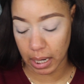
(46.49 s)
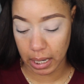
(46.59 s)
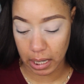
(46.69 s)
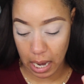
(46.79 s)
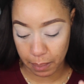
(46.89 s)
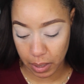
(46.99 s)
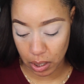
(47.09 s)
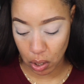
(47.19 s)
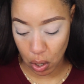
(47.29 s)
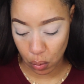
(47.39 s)
and I'm
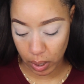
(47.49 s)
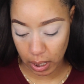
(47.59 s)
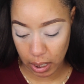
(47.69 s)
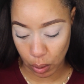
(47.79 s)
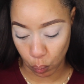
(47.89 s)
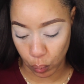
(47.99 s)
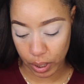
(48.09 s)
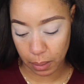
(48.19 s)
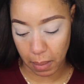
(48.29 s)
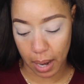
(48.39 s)
gonna go in
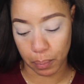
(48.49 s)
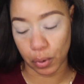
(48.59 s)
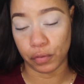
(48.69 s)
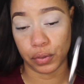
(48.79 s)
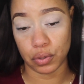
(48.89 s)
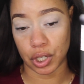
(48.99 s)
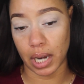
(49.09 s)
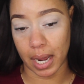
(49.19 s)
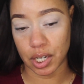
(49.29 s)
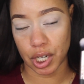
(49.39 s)
with my Profusion
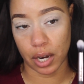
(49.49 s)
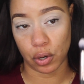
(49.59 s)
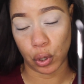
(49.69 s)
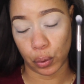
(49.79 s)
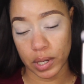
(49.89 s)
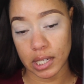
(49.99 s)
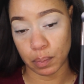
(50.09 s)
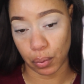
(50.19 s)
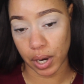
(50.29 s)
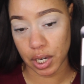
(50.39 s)
eyeshadow crease
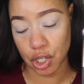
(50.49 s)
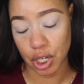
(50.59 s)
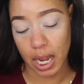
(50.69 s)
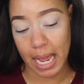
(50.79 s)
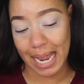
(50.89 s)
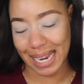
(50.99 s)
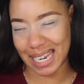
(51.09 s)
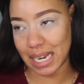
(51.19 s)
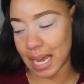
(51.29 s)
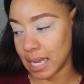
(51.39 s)
brush
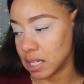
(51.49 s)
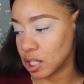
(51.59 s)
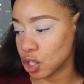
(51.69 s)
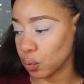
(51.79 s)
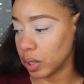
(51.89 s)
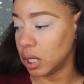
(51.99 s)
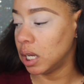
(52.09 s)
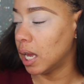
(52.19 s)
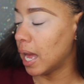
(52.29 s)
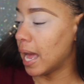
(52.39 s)
ES3,